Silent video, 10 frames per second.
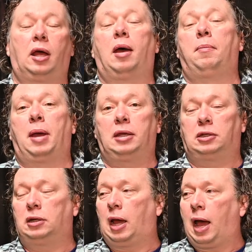
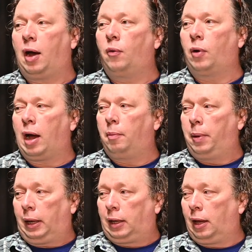amazing how
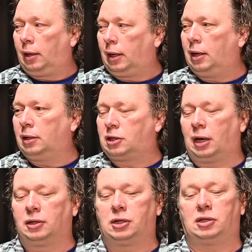big the
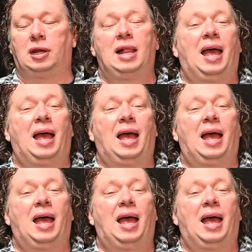challenge is.